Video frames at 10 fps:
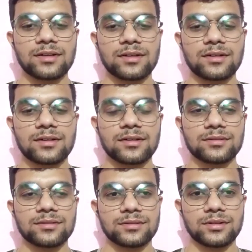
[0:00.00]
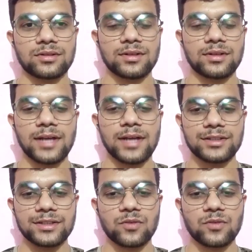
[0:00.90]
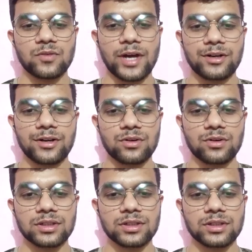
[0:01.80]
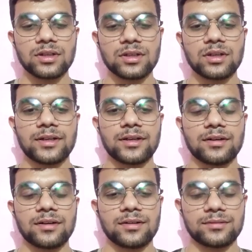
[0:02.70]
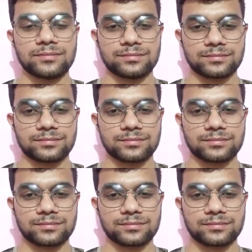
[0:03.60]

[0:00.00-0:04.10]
fat. Like fat is unsaturated polyfatty acids